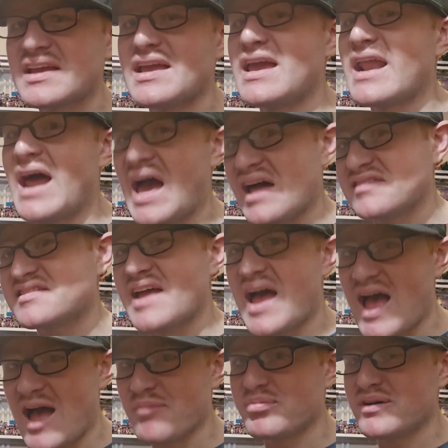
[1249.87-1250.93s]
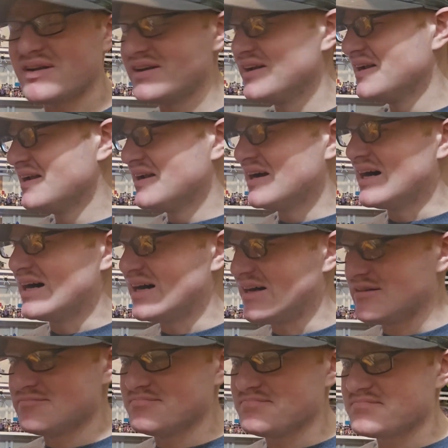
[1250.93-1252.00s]
it has to happen.
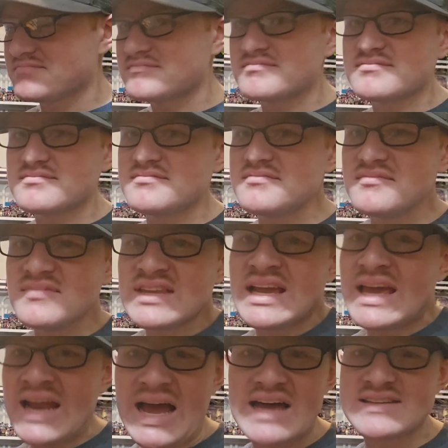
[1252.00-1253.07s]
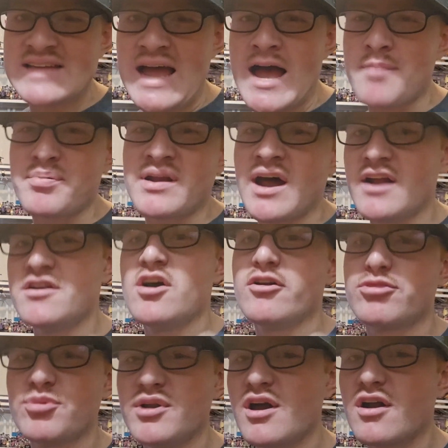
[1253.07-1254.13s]
Um, it has to happen. I know
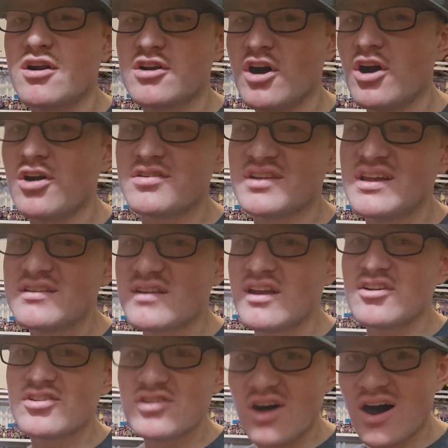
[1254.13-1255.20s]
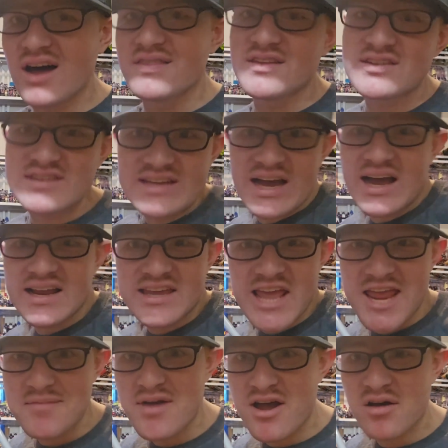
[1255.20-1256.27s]
$300 is a lot. This guy
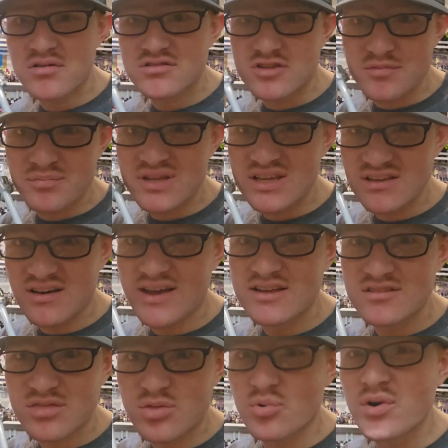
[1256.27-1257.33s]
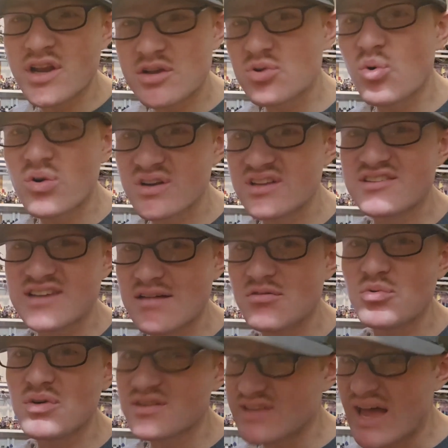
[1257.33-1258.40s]
came out to be like 327
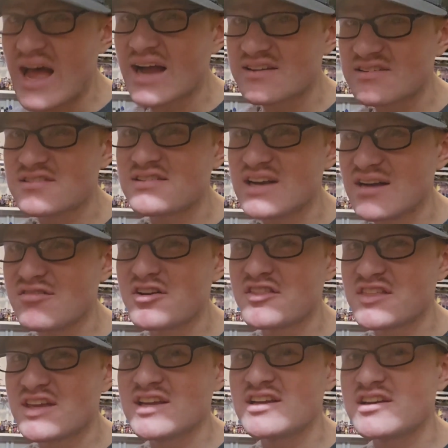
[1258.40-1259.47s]
with taxes and everything